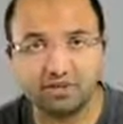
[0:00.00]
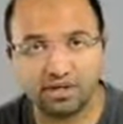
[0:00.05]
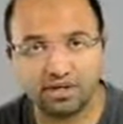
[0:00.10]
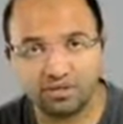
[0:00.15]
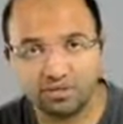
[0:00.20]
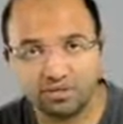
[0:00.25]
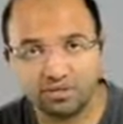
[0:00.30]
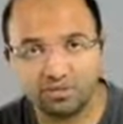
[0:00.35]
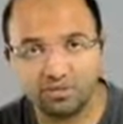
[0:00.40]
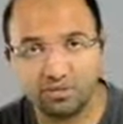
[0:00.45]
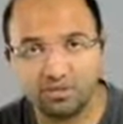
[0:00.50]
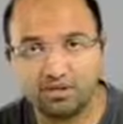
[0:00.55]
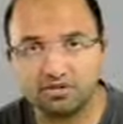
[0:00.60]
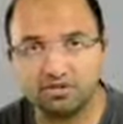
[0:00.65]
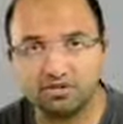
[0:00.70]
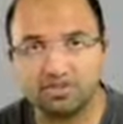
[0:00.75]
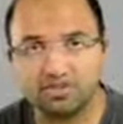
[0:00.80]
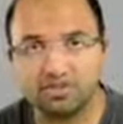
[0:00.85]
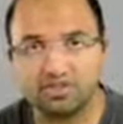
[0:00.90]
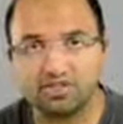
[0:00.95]
right, is
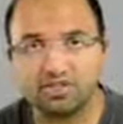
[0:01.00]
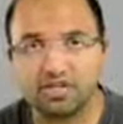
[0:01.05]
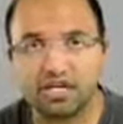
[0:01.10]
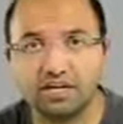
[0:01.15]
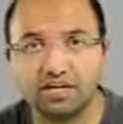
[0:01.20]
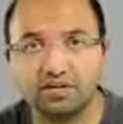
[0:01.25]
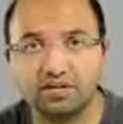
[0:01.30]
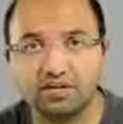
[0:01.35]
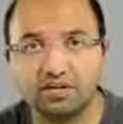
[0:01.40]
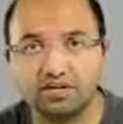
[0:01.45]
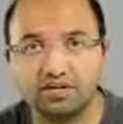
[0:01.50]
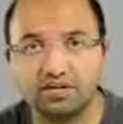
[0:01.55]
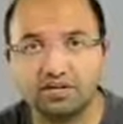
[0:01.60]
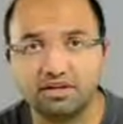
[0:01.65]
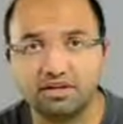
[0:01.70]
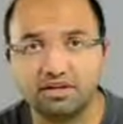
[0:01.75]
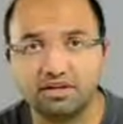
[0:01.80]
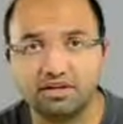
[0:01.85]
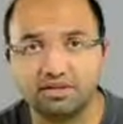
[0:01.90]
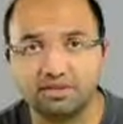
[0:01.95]
written to a cell
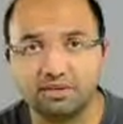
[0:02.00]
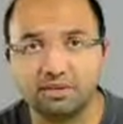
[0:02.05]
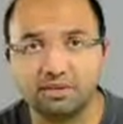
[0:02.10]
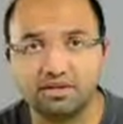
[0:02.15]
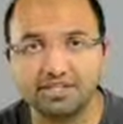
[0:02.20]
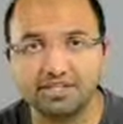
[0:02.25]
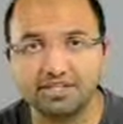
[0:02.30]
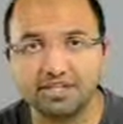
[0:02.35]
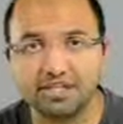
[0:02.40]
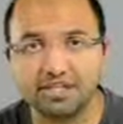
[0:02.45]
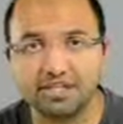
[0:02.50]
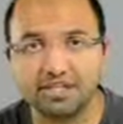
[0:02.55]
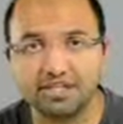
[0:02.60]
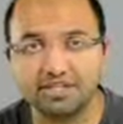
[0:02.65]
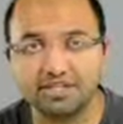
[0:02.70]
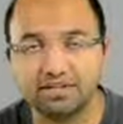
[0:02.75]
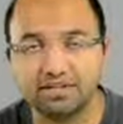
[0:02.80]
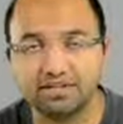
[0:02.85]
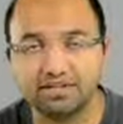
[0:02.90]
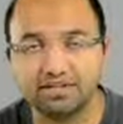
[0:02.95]
of MLC
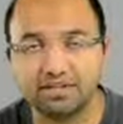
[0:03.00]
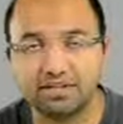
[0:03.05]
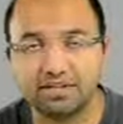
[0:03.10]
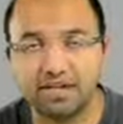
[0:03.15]
NAND.